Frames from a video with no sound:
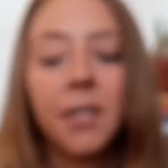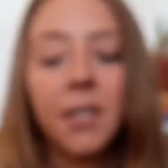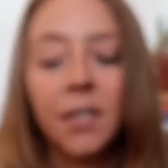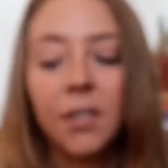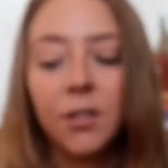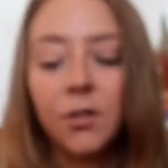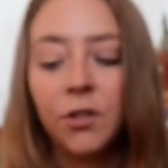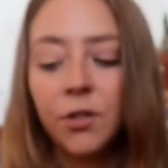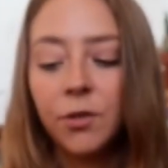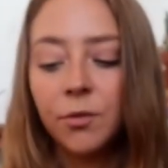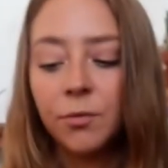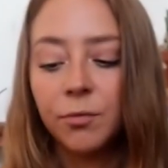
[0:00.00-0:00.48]

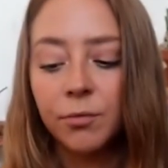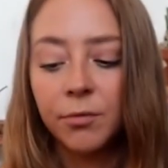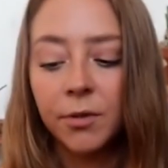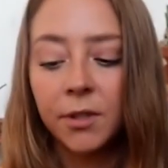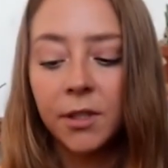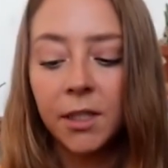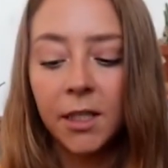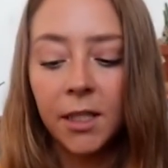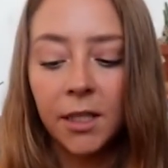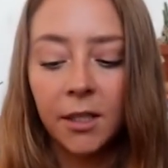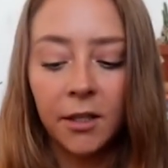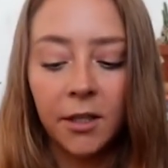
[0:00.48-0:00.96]
It's just
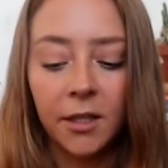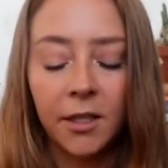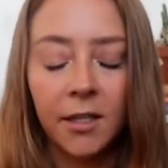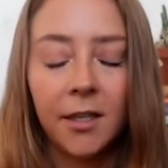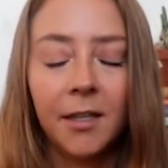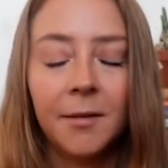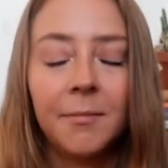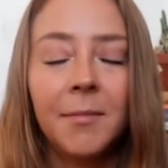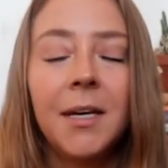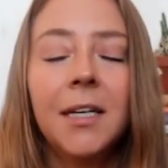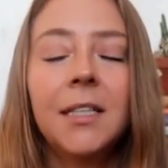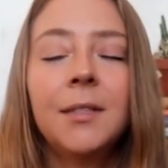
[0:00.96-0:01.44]
really good.
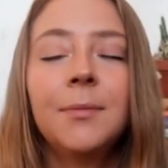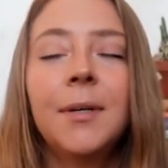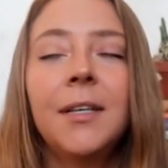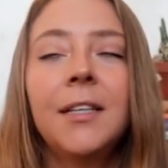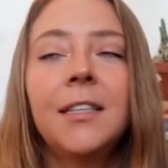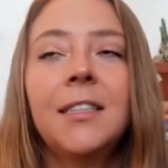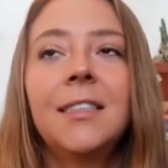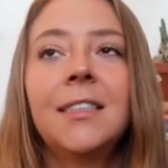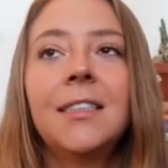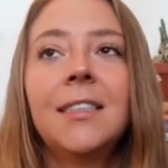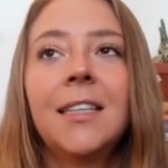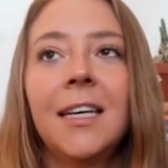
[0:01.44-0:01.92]
It makes
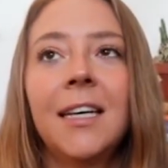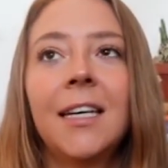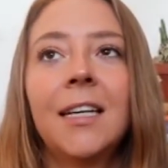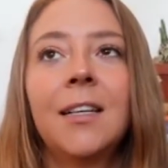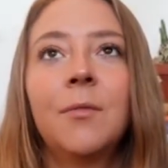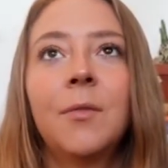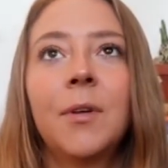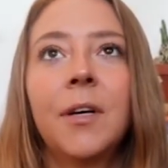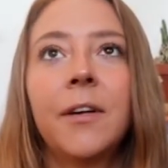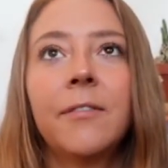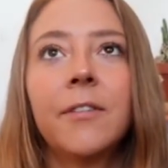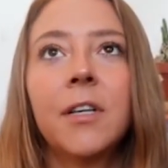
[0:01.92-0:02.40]
my
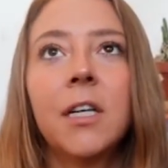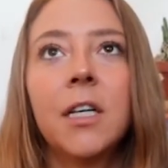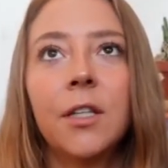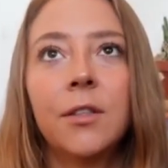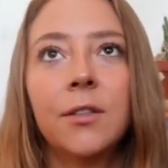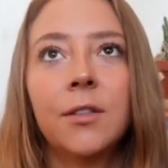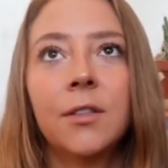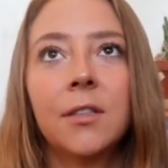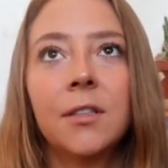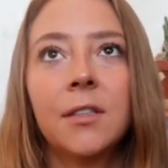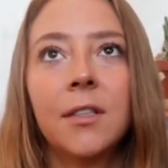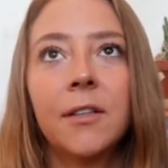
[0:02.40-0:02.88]
skin, whenever I
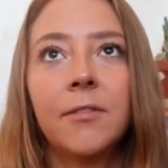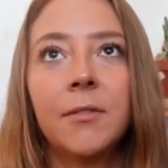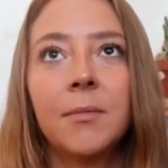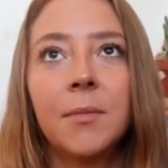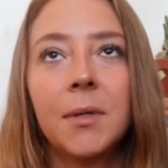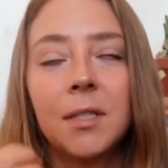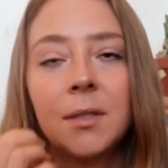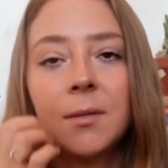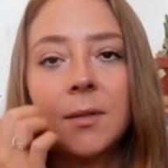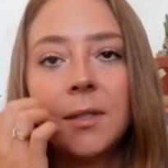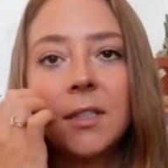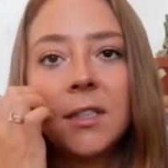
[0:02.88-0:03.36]
use this stuff, it
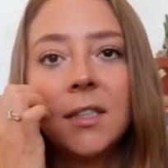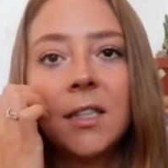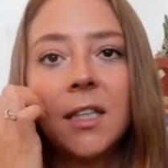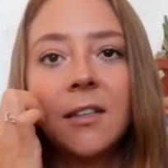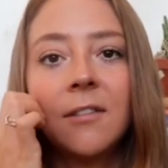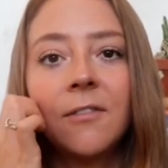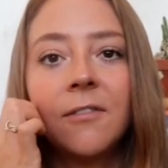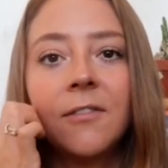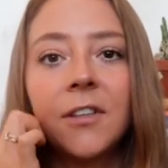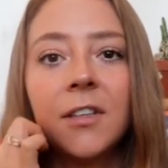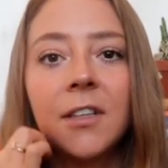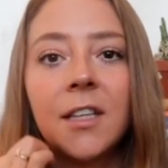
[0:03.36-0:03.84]
makes my
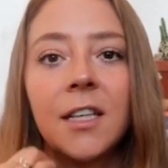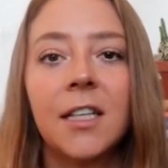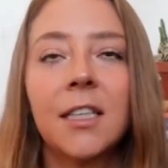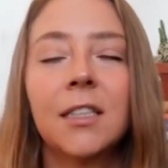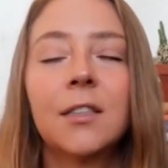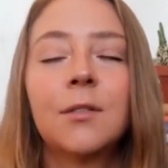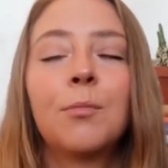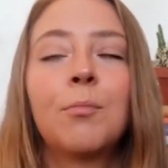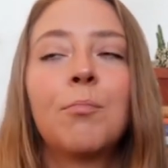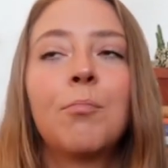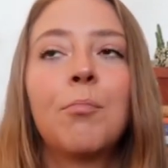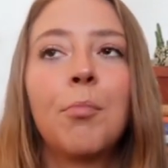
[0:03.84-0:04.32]
skin feel like
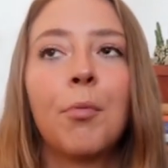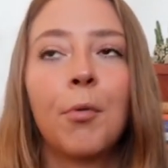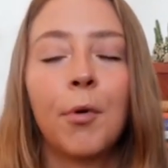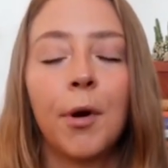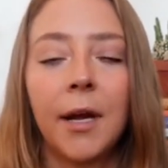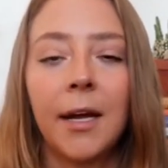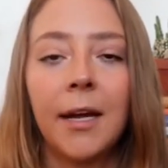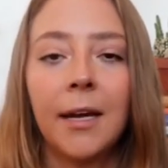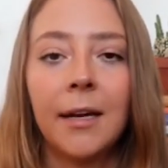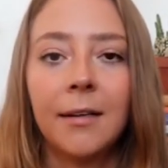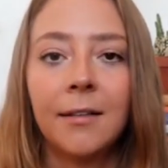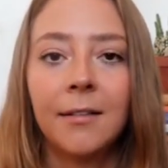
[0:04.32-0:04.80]
it's
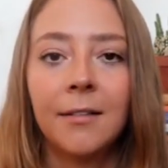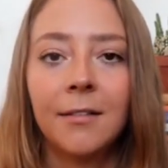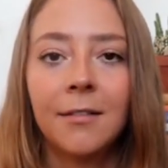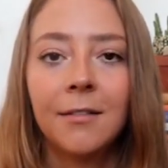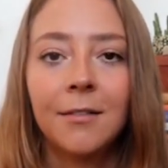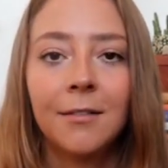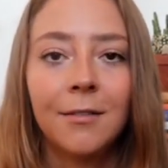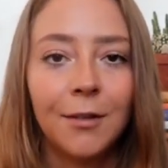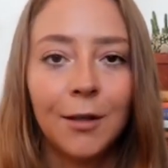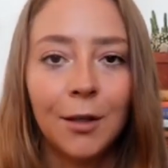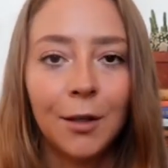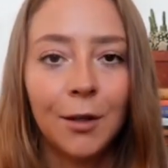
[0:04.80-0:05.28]
brand
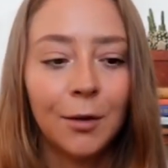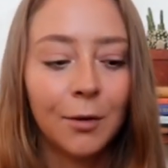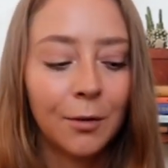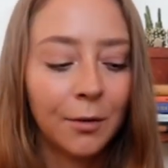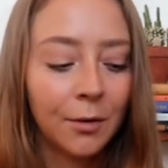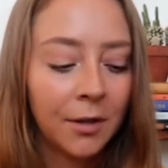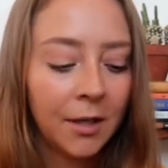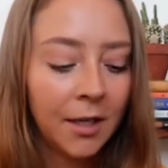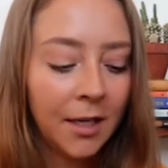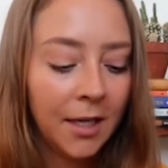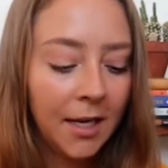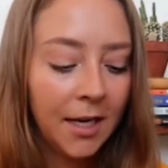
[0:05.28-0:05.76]

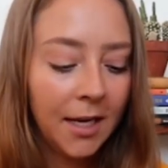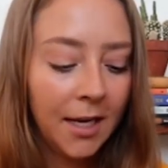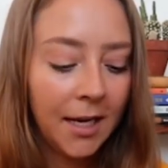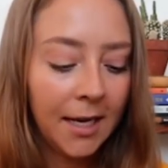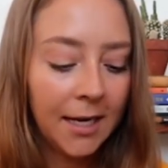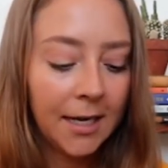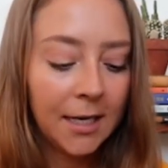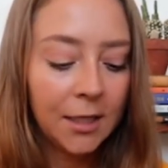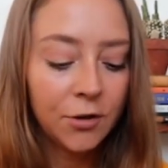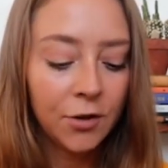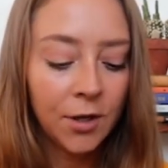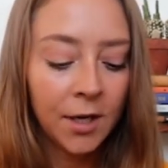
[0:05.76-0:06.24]
new.
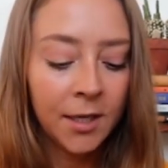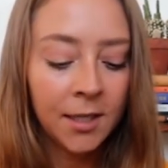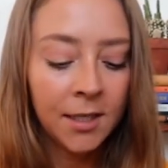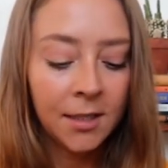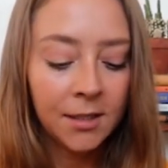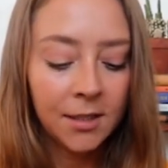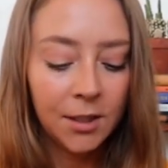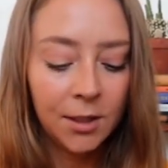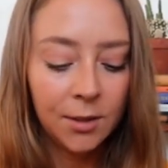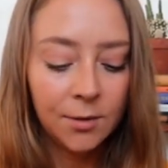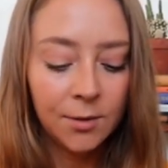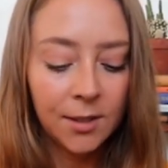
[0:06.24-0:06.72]
And I try
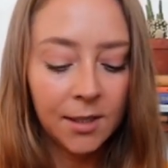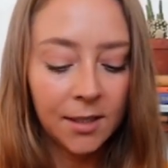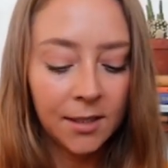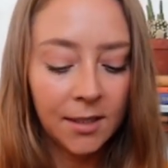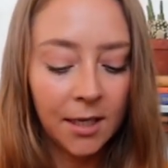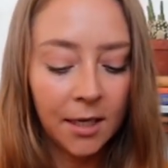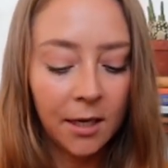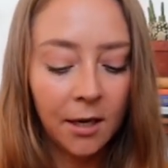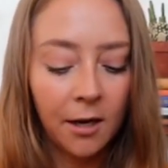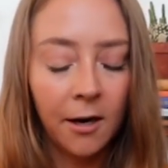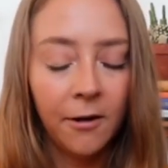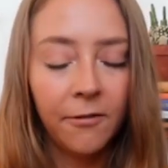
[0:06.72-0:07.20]
not to use it
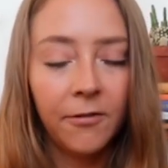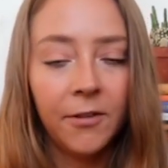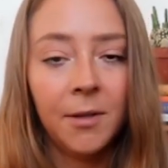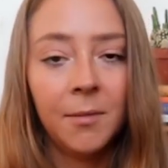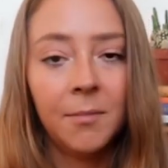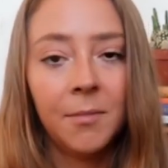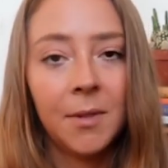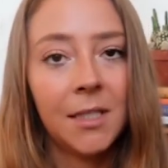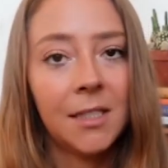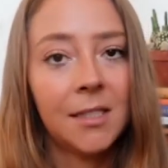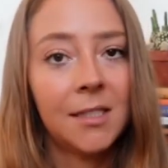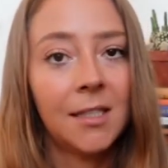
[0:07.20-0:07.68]
that
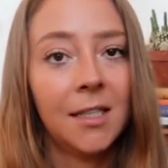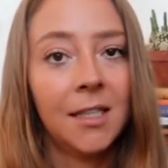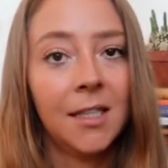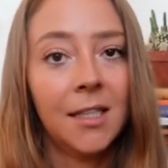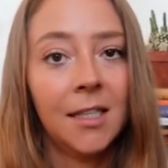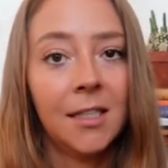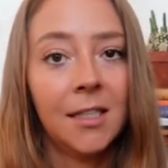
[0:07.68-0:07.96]
often because it